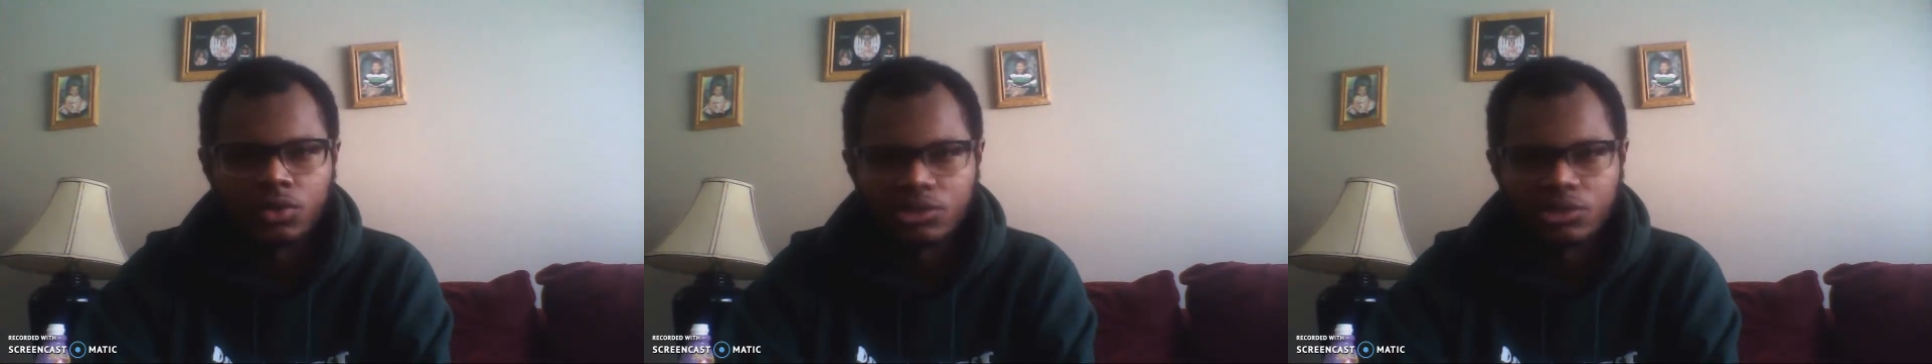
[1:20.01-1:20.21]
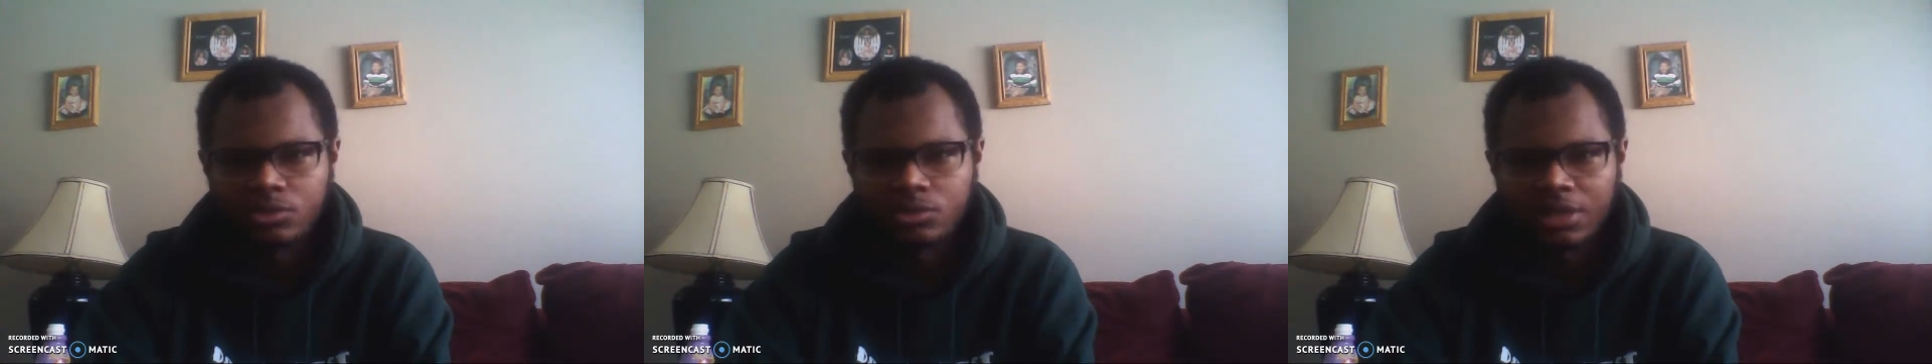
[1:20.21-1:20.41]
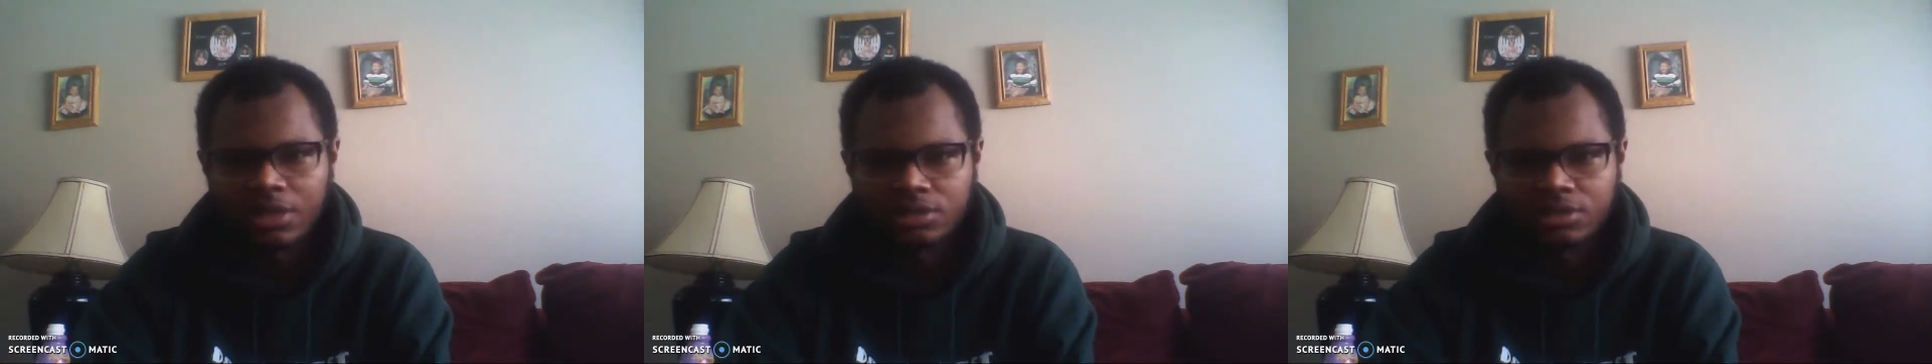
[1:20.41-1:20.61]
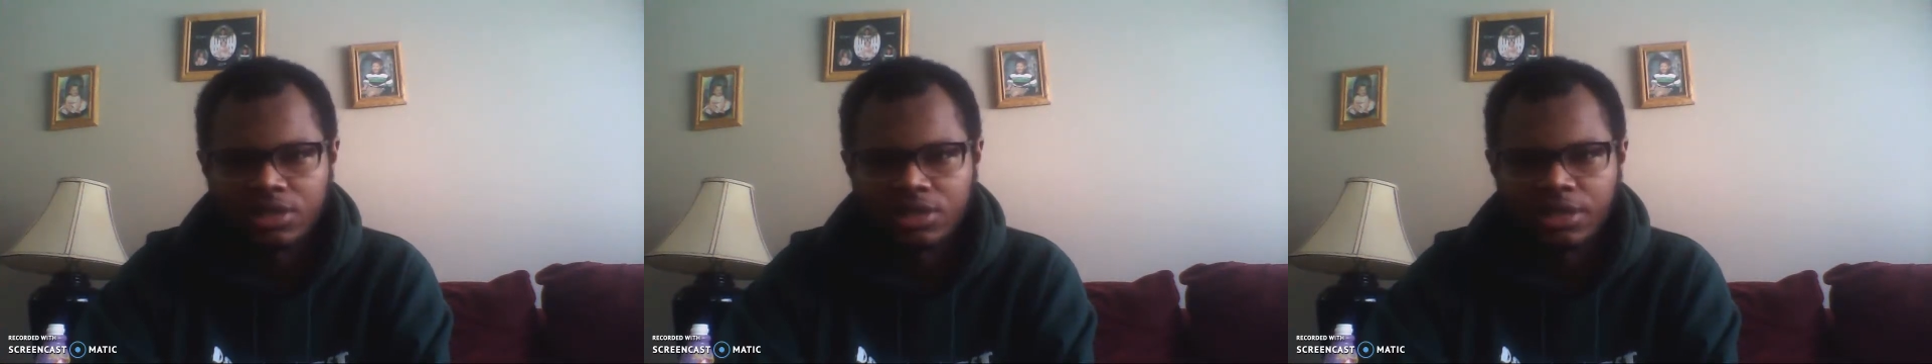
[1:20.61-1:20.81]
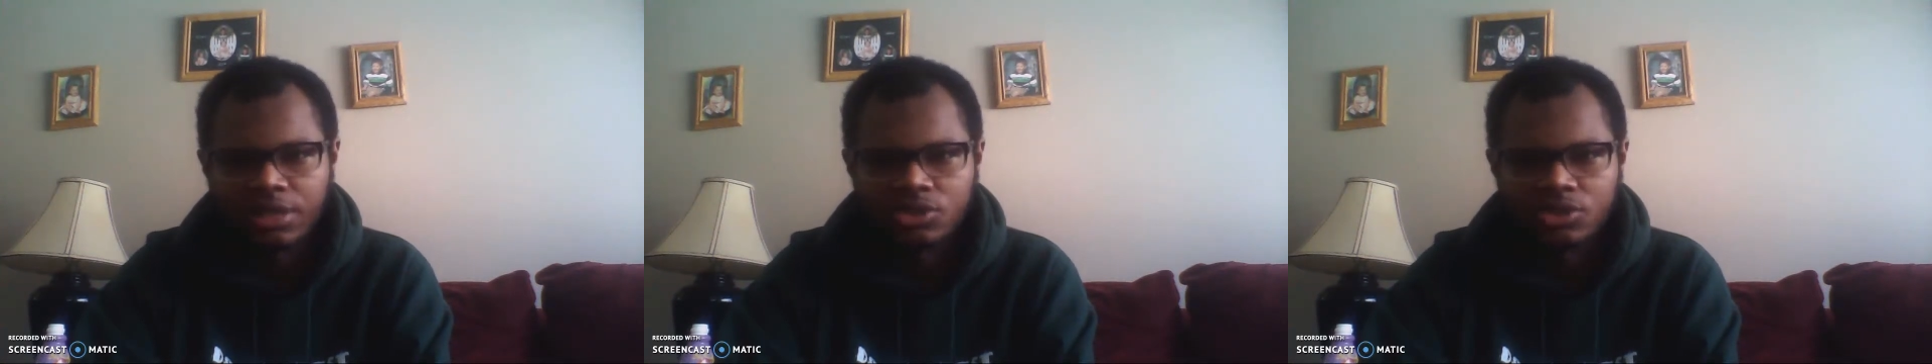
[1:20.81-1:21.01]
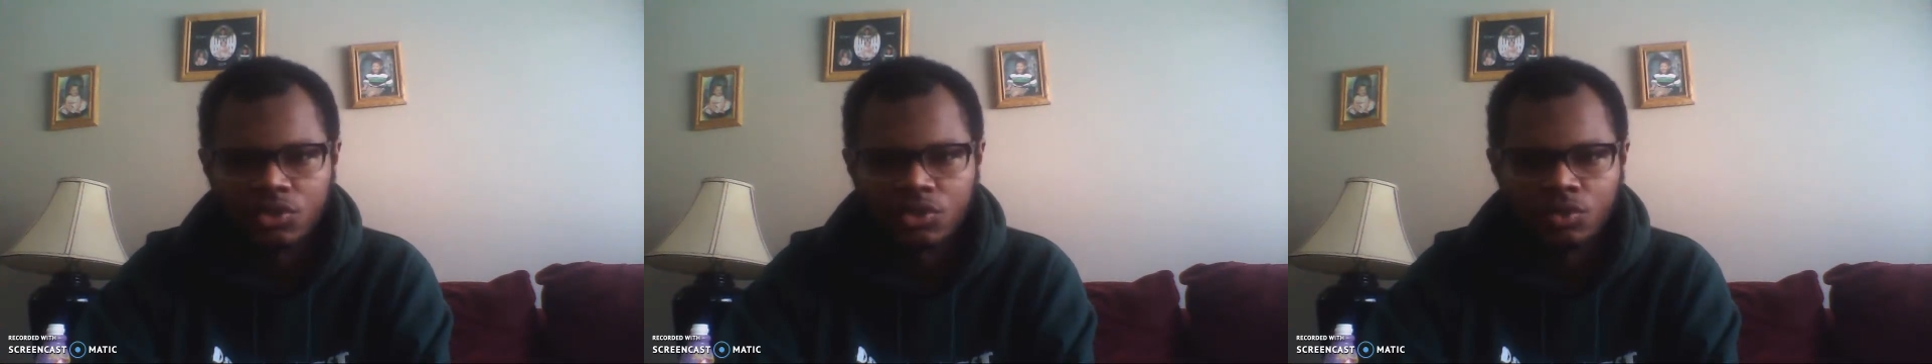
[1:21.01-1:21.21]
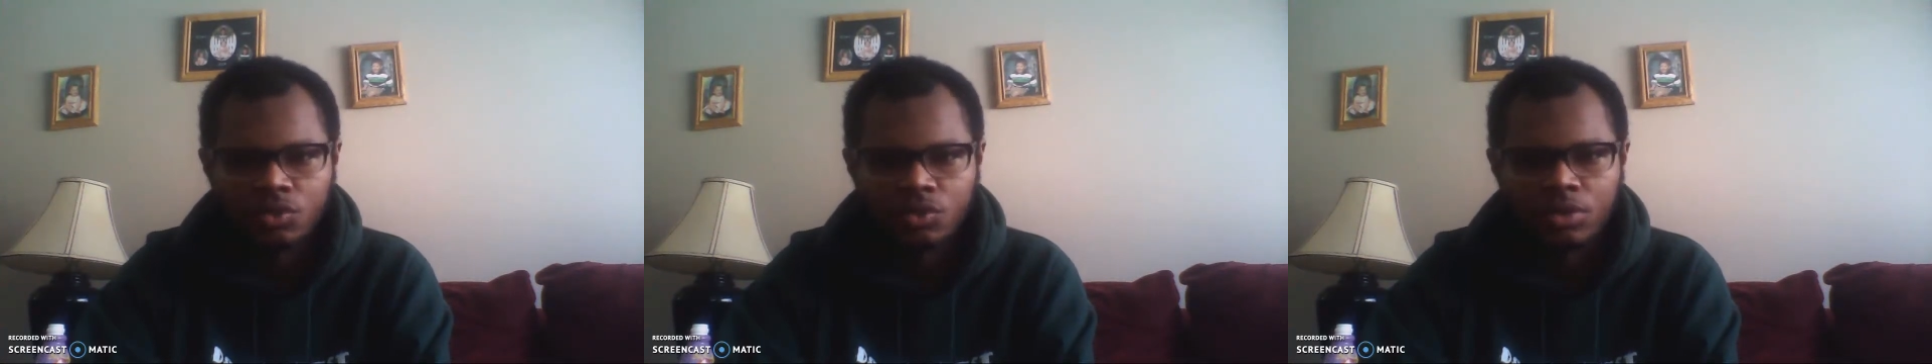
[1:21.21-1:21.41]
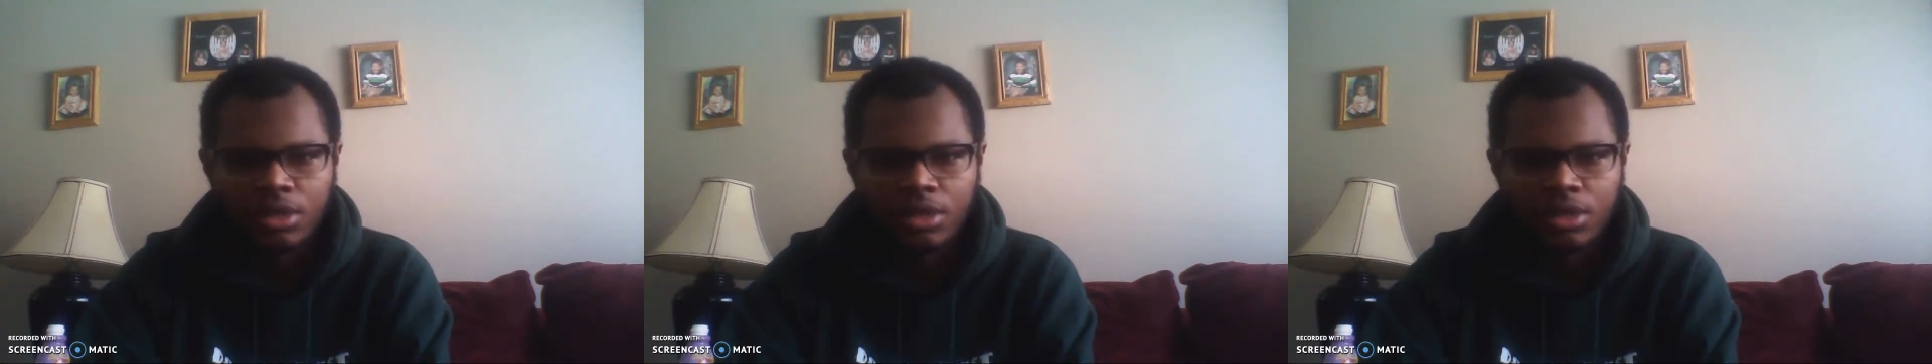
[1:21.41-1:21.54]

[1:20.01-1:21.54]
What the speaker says: in 2010, so